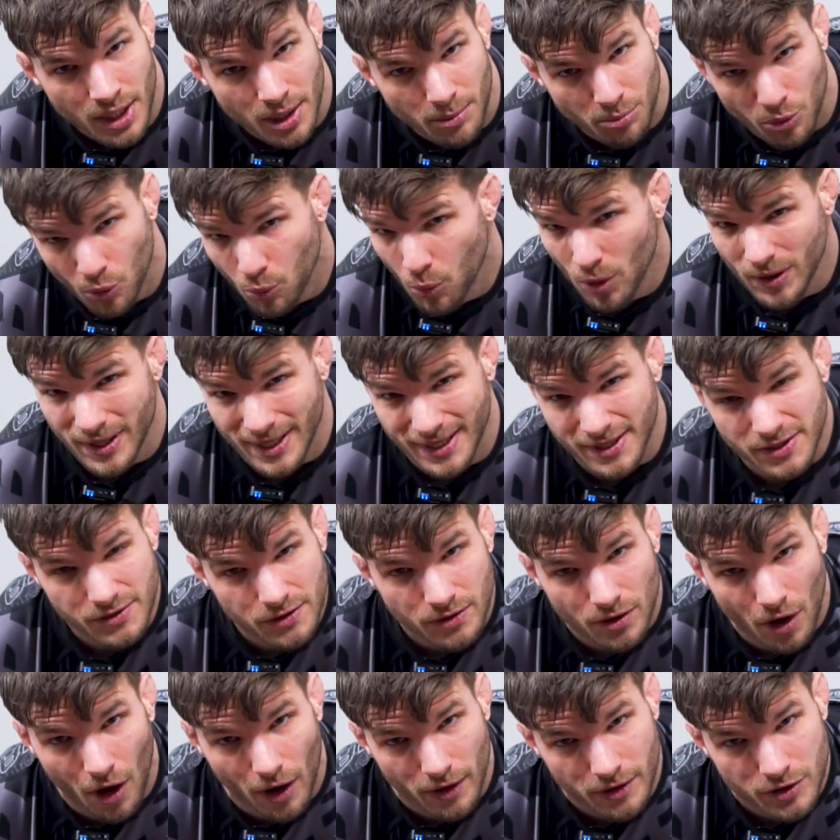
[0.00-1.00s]
But what
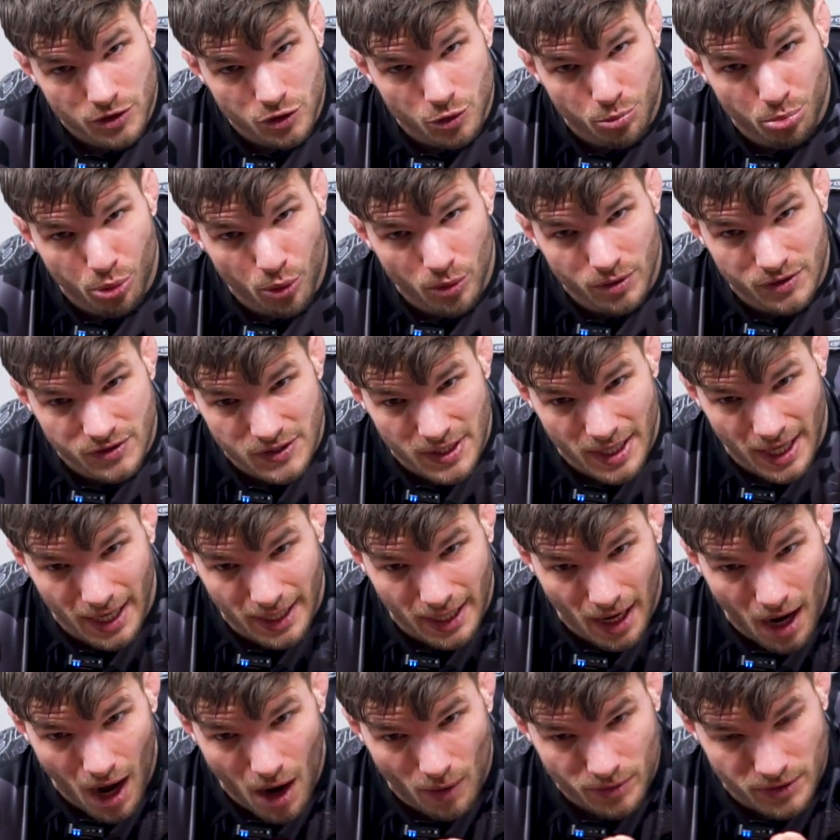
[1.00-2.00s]
isn't hard is to pull his leg
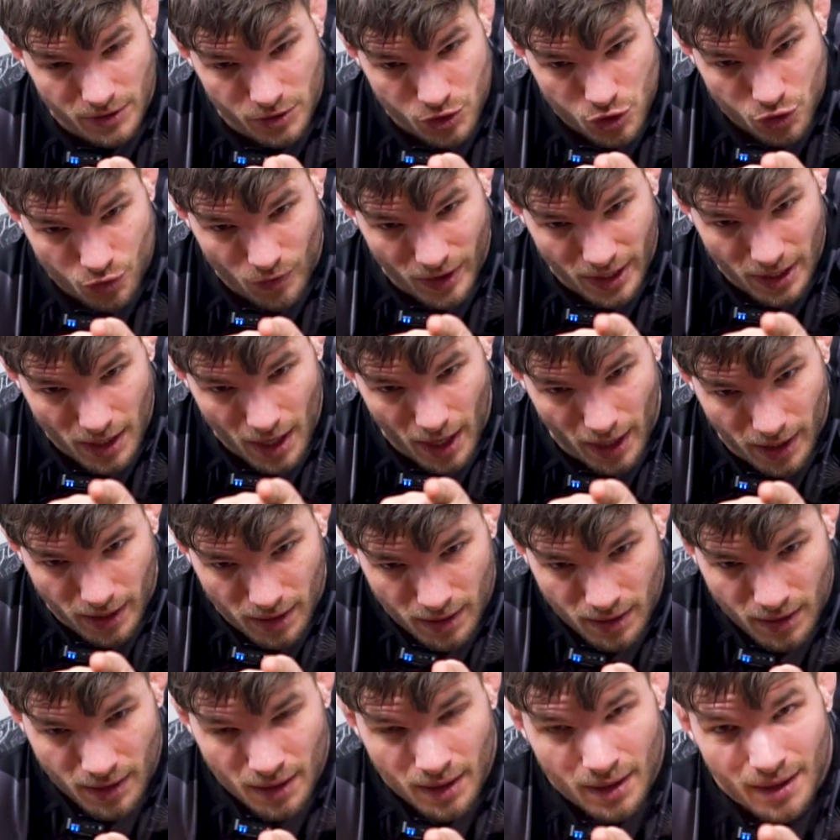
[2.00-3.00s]
out in a straight line.
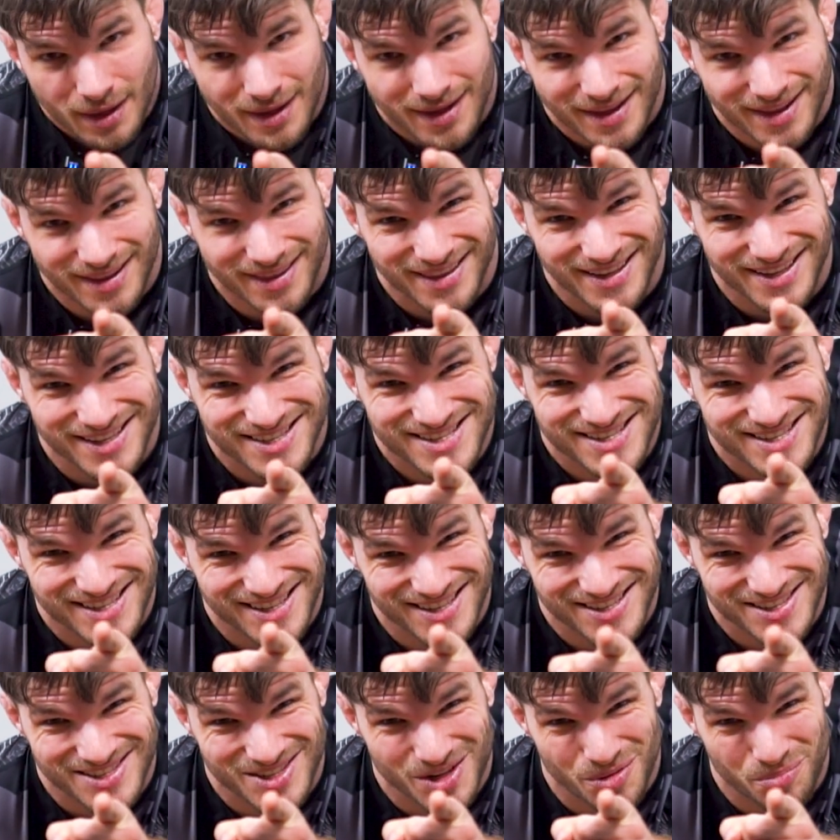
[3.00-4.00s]
This
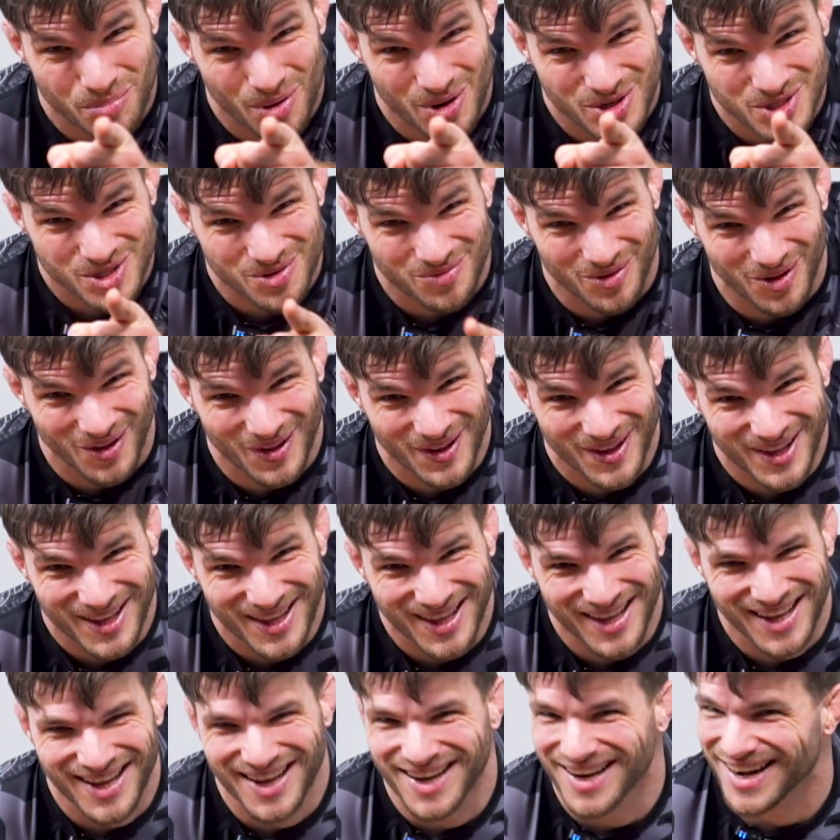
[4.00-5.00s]
is still possible.
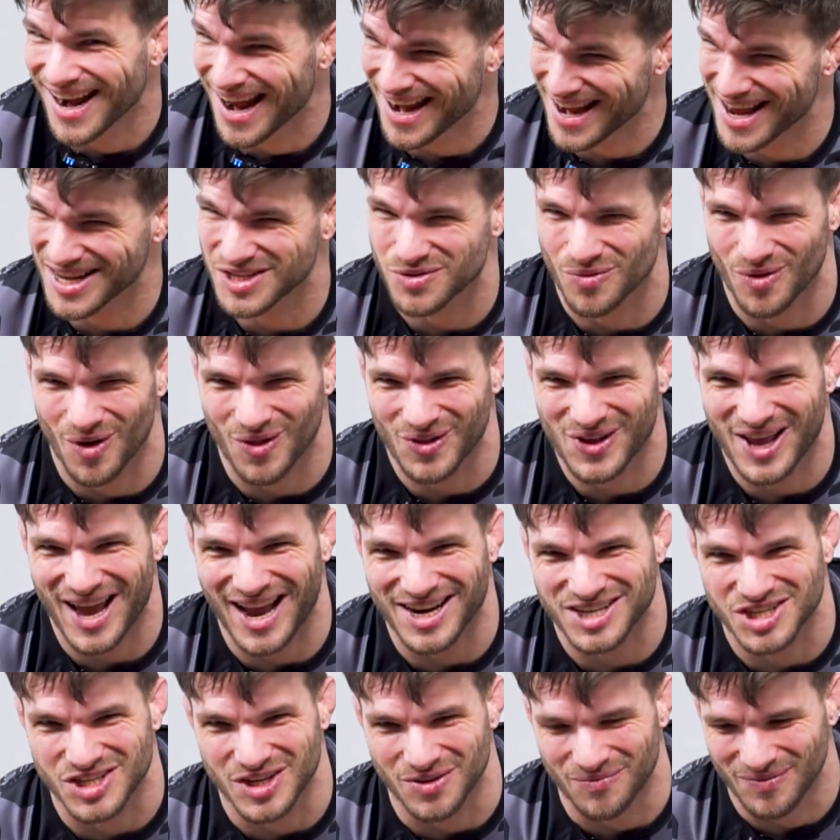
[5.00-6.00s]
Now that's where I'll
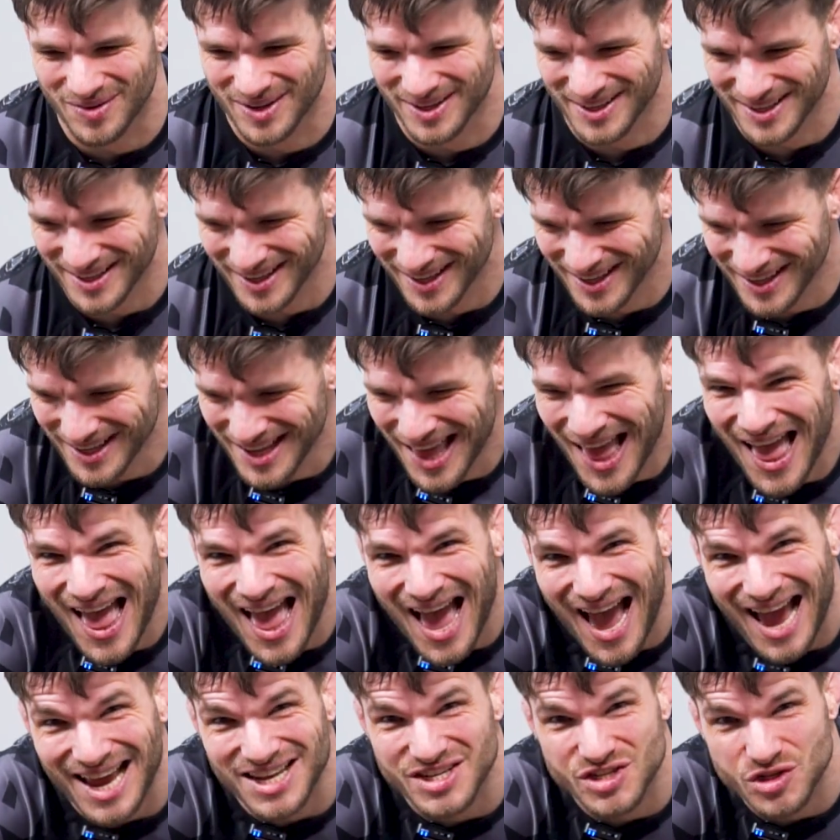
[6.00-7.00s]
catch him, yeah?
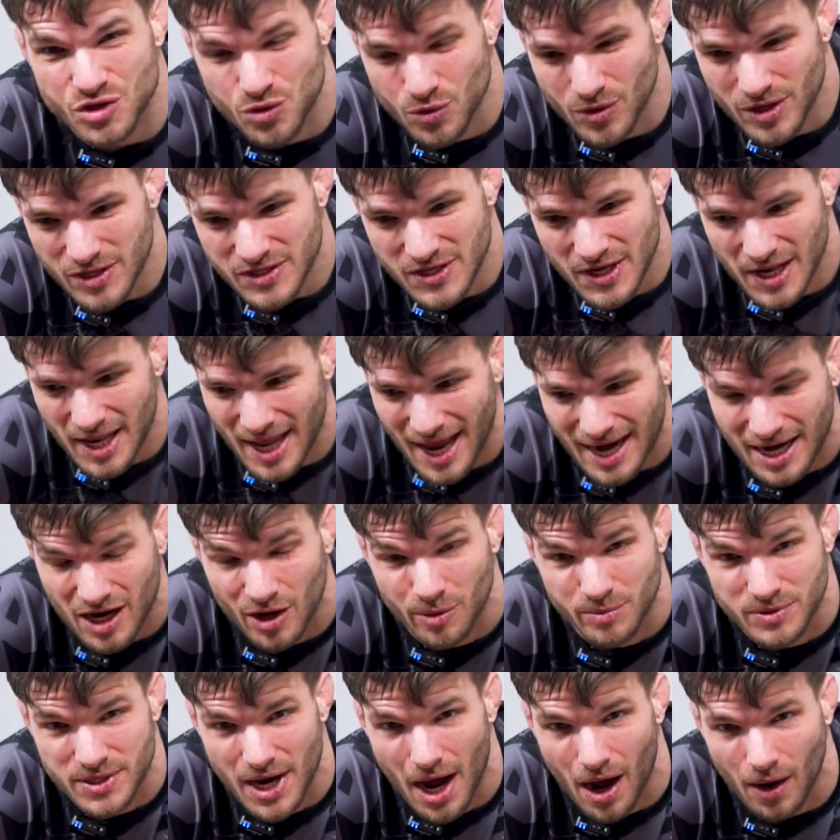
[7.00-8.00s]
As soon as the leg
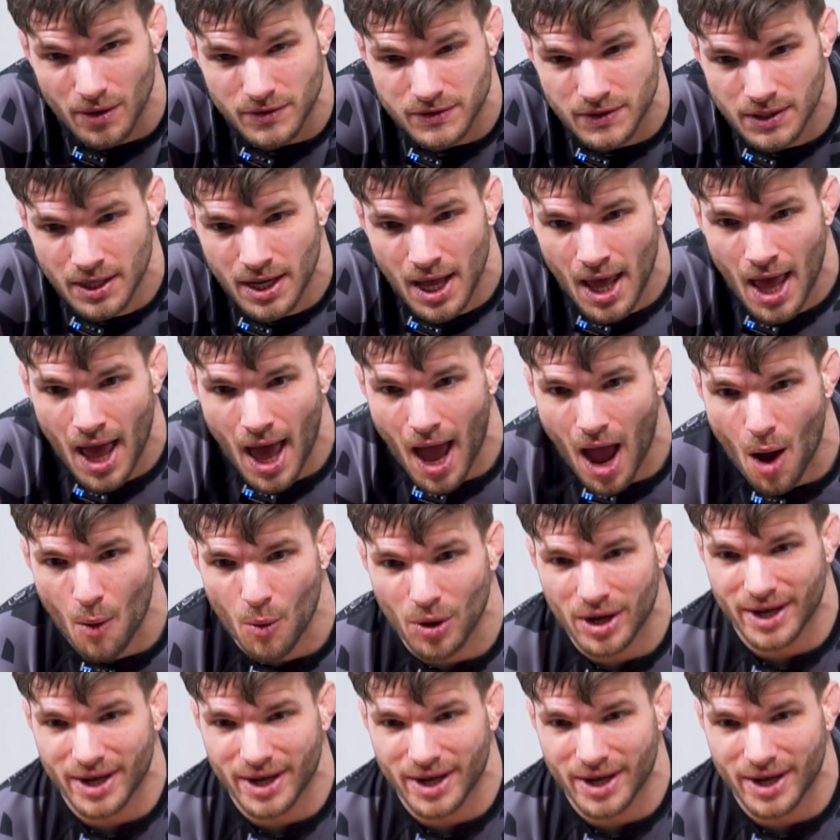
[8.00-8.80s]
comes out, I will